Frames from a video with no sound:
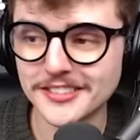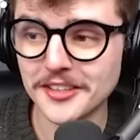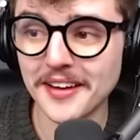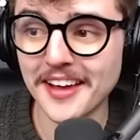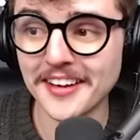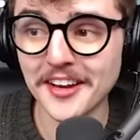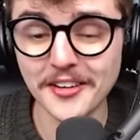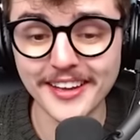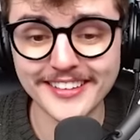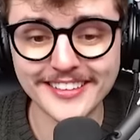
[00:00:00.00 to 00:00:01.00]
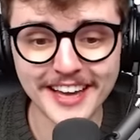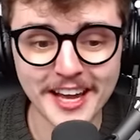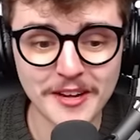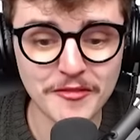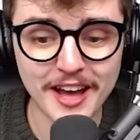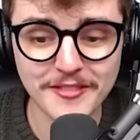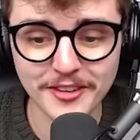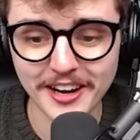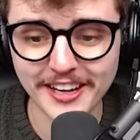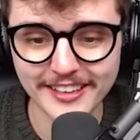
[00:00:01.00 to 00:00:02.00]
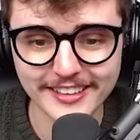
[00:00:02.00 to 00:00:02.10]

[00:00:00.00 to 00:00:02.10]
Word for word: Don't I know it? Nine to five grind,